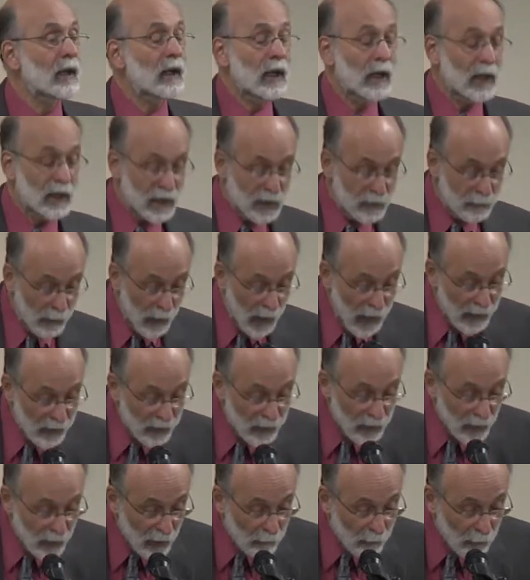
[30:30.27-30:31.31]

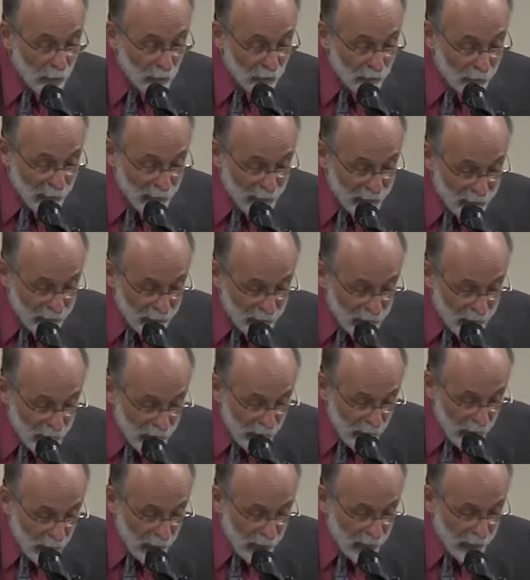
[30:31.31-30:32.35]
inspired a movement.
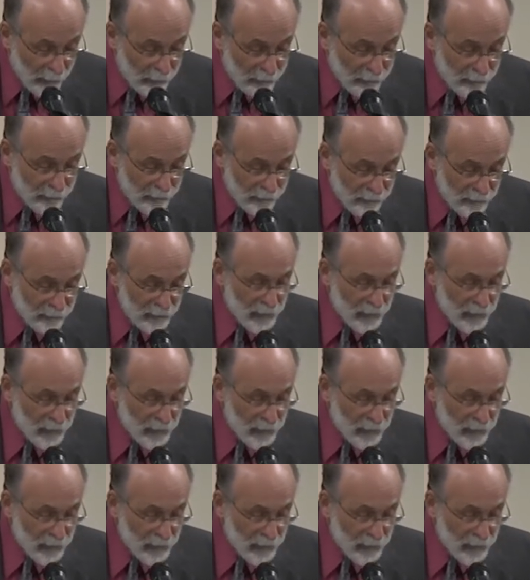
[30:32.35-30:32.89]
Um,